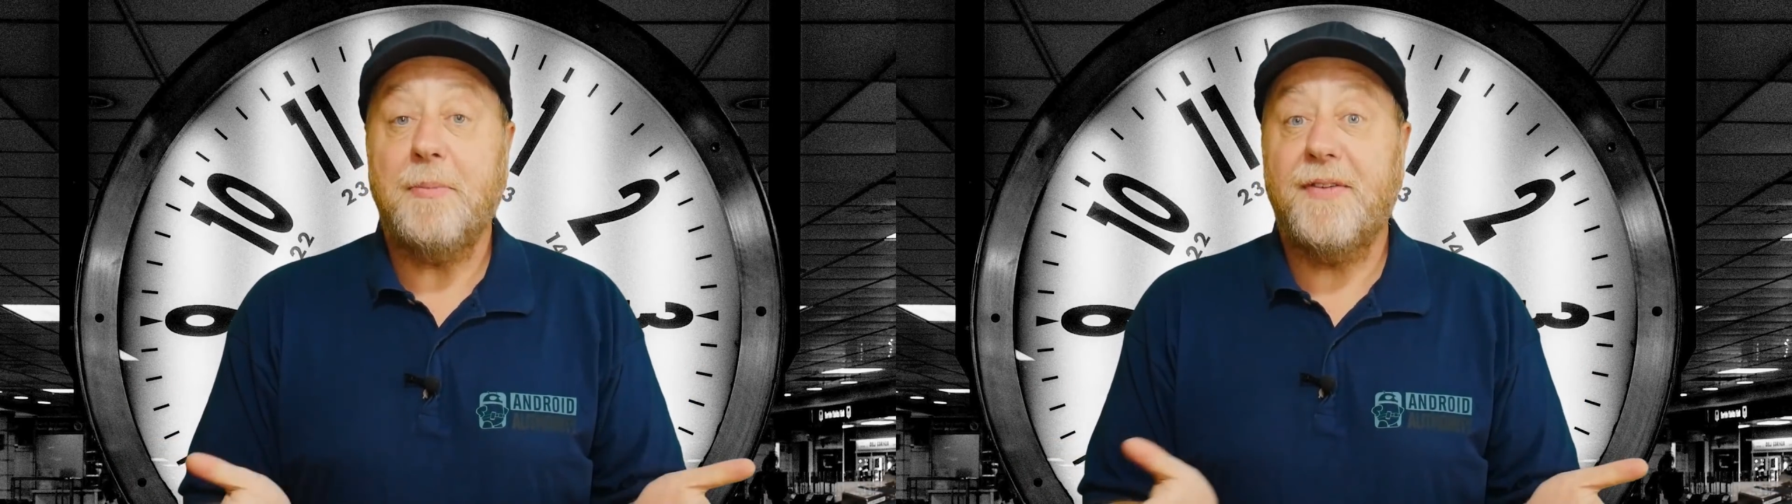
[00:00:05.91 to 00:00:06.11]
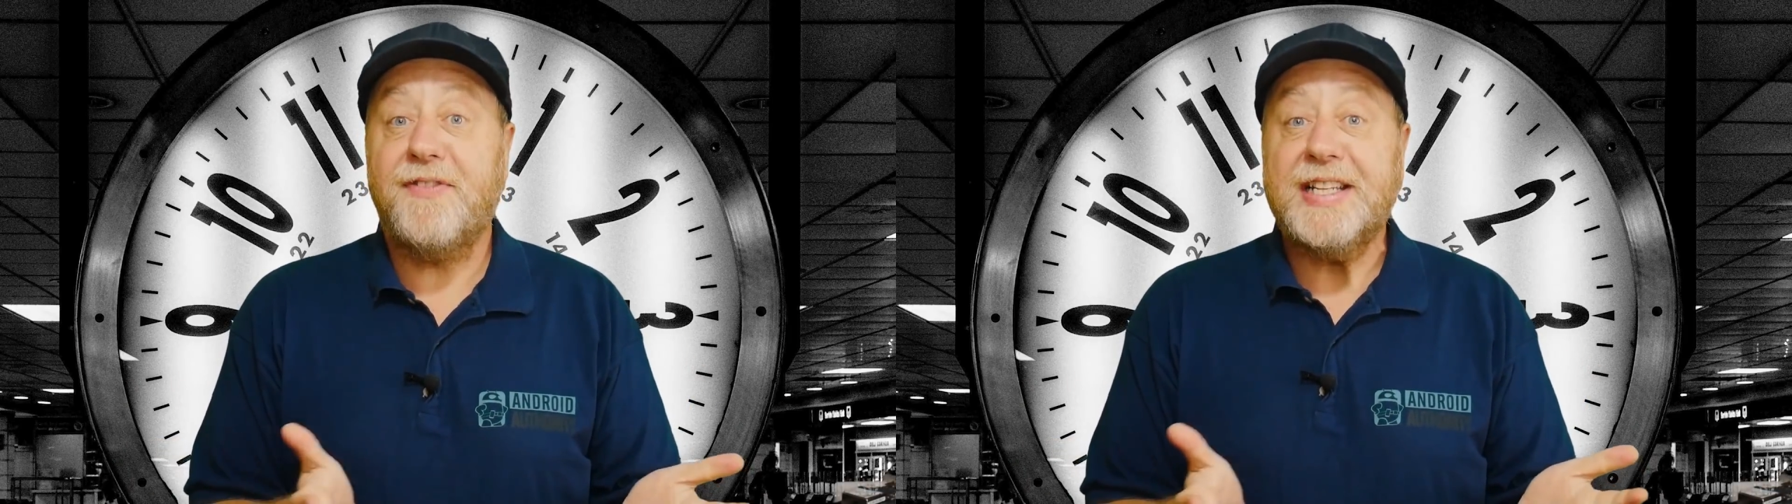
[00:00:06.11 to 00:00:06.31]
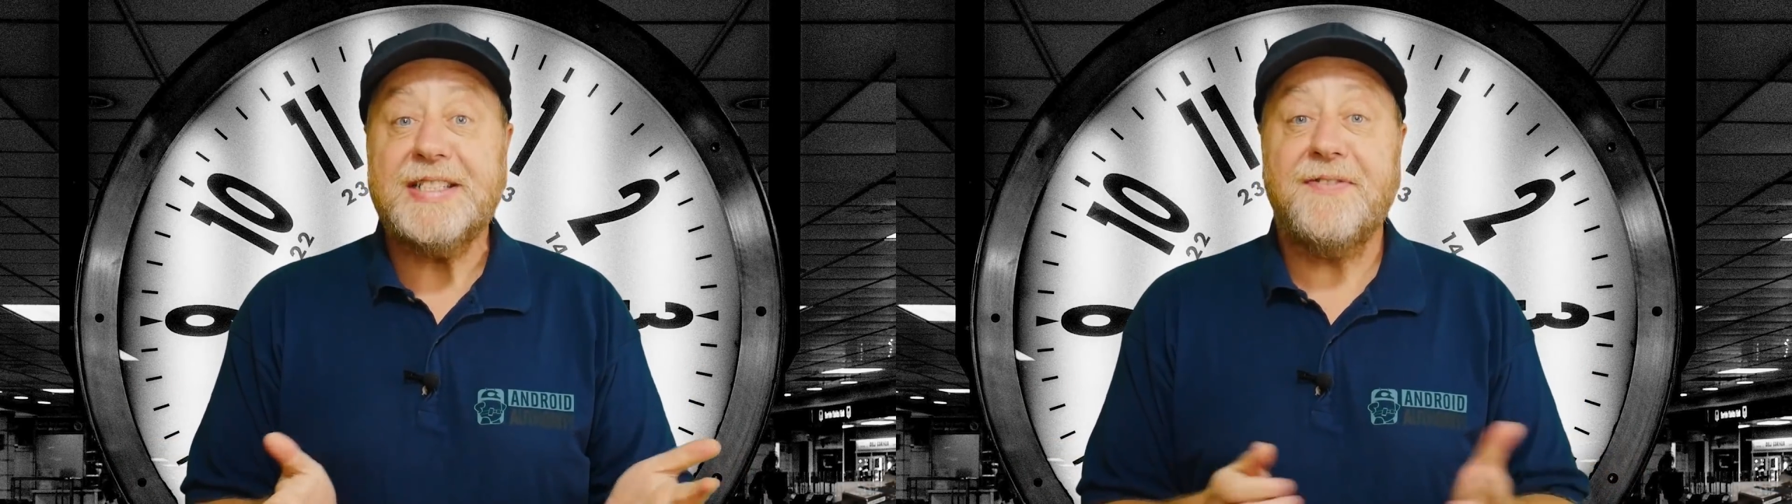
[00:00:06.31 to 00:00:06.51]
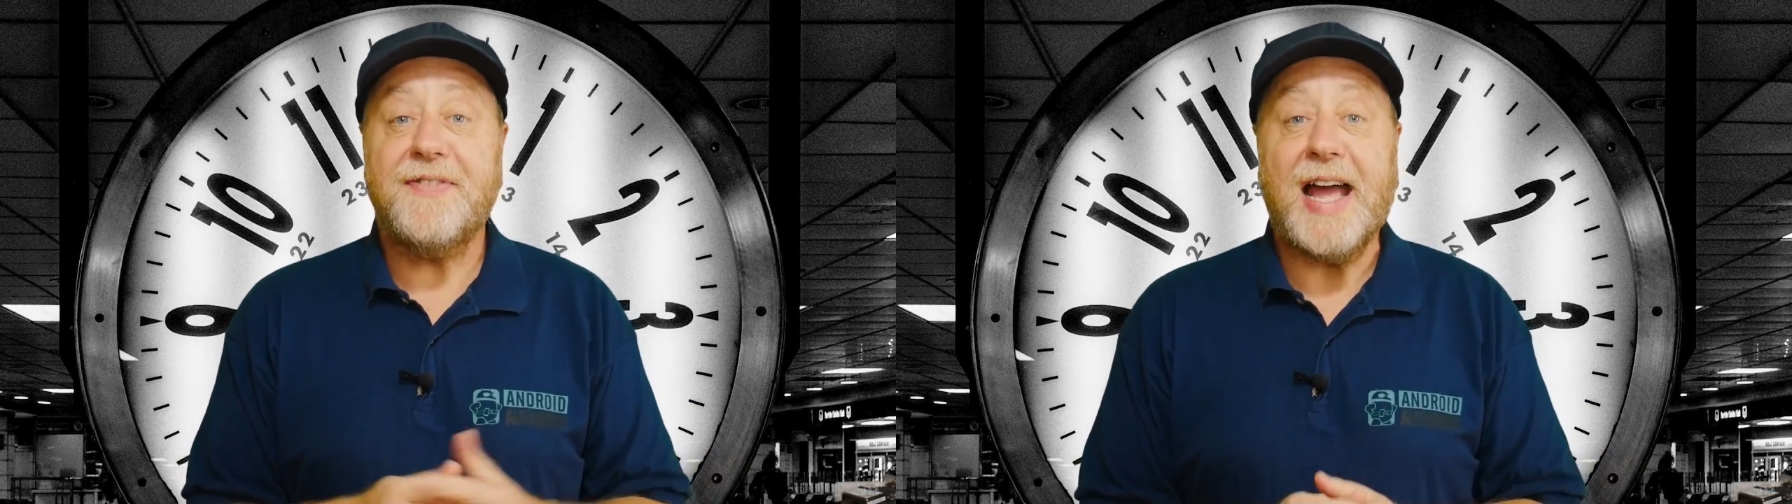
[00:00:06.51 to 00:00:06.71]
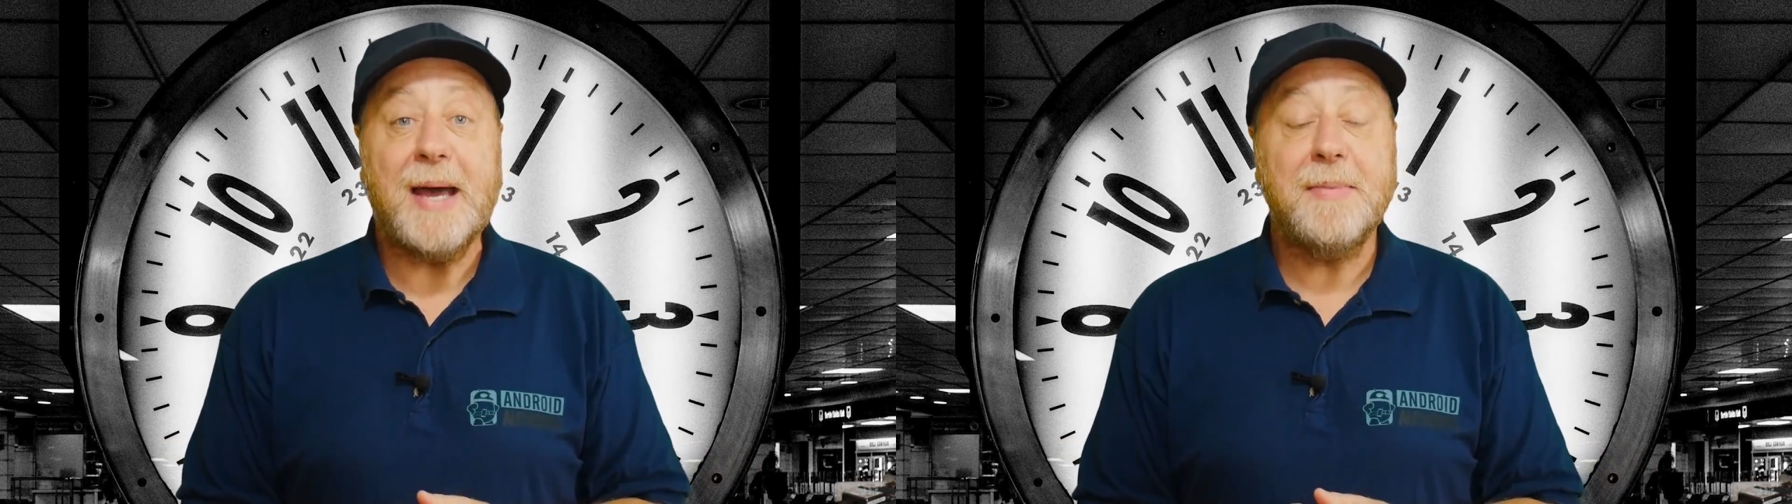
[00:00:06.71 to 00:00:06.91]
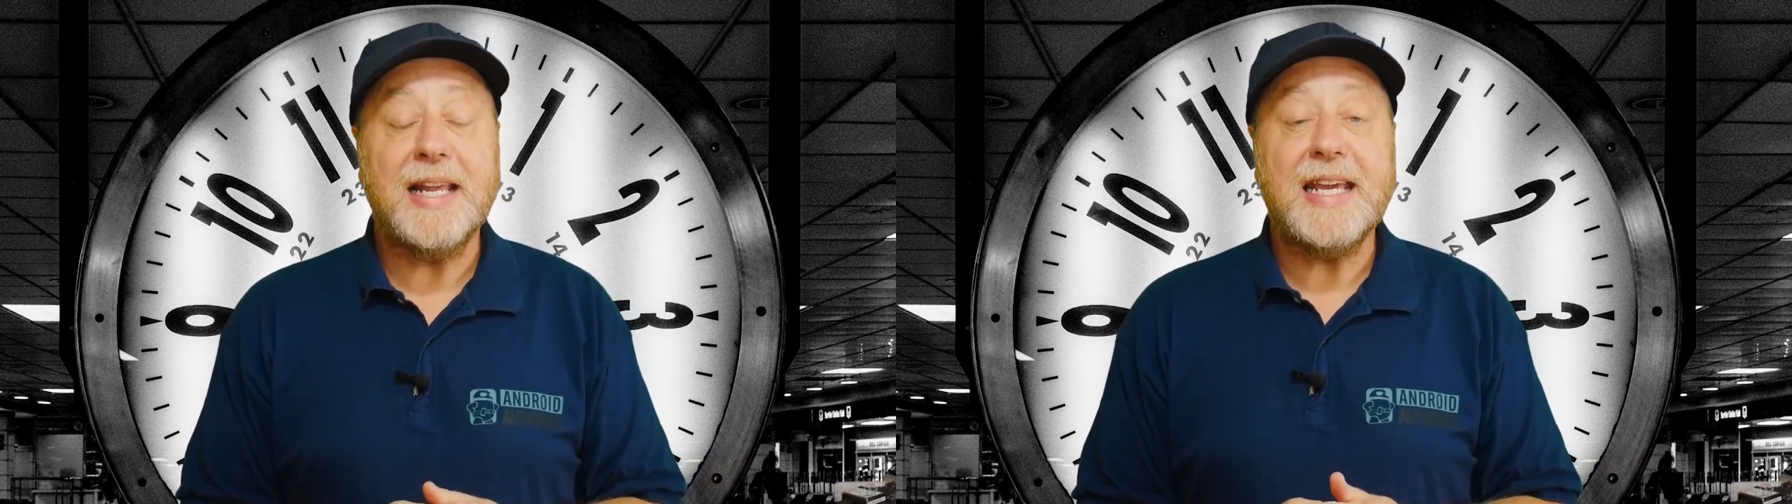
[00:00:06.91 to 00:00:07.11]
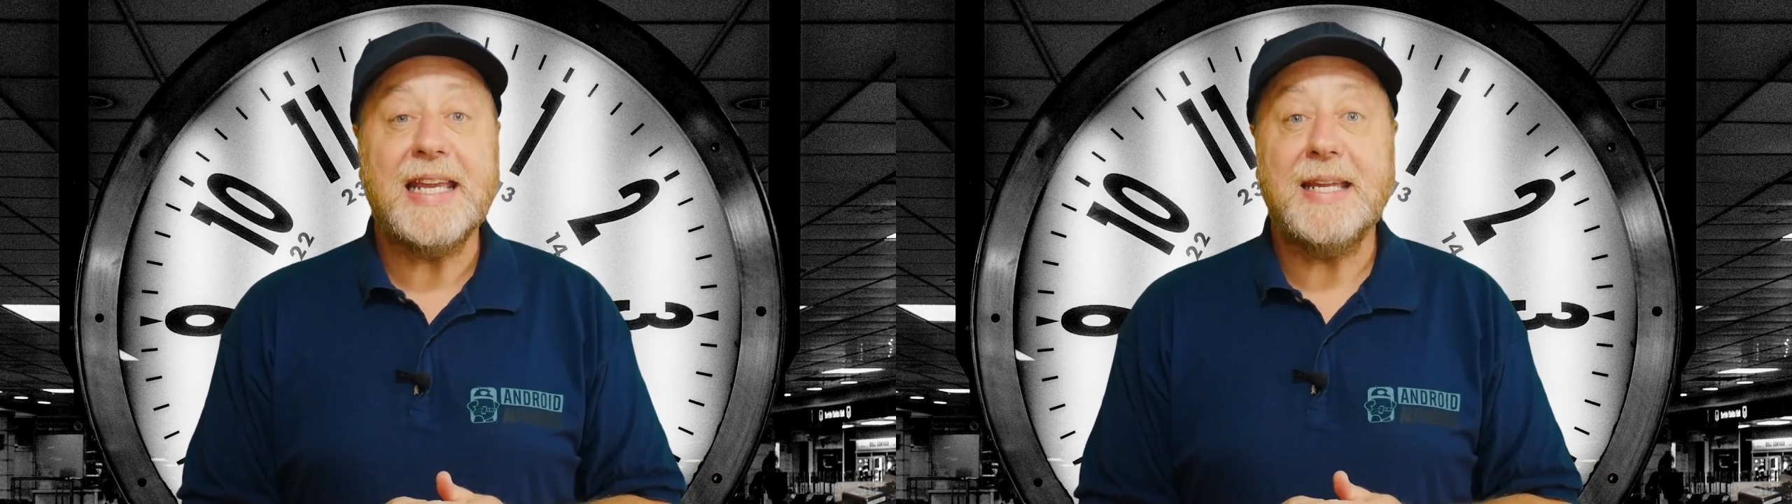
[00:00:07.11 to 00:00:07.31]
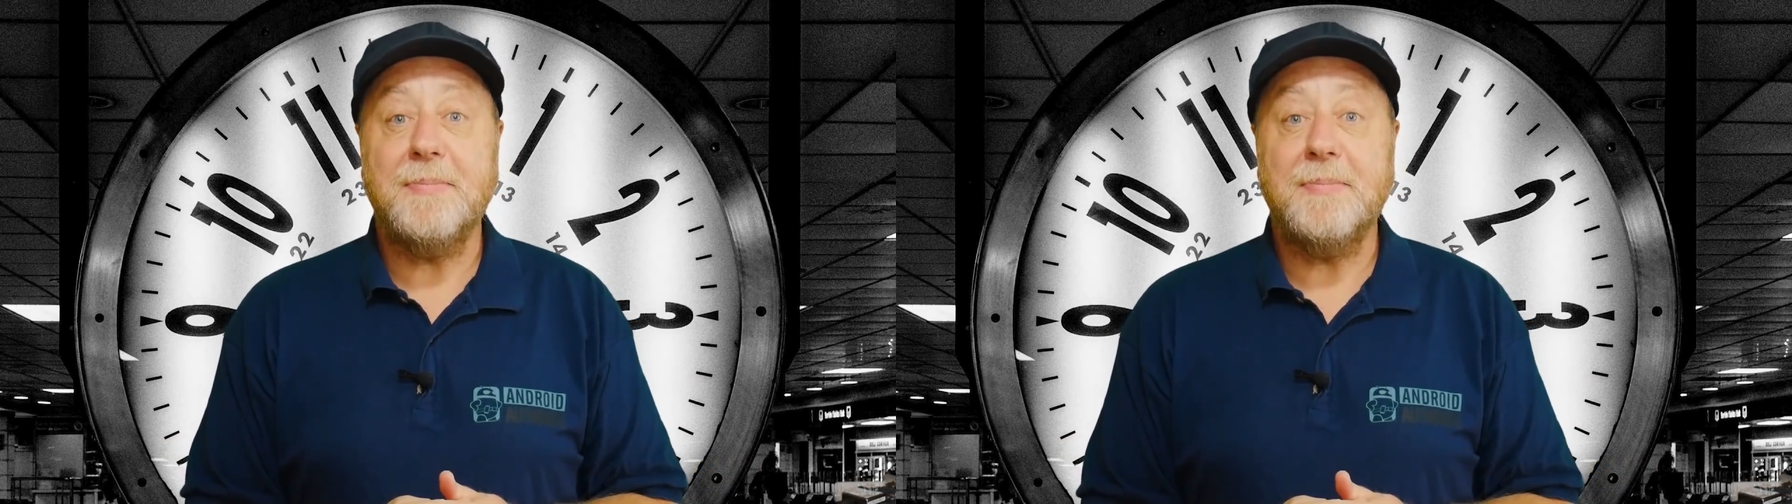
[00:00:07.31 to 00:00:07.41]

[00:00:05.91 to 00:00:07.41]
with friends and family,